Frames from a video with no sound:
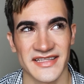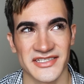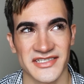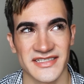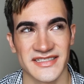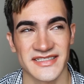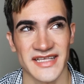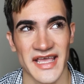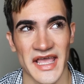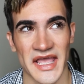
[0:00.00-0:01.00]
let's just
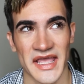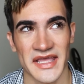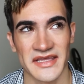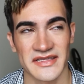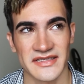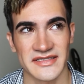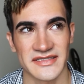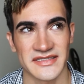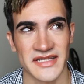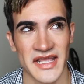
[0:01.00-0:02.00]
say
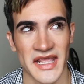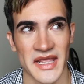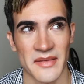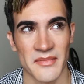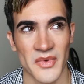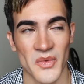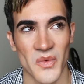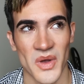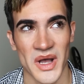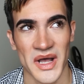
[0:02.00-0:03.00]
his name
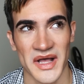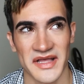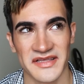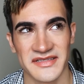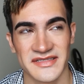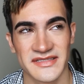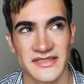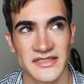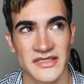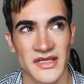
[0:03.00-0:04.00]

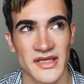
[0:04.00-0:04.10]
was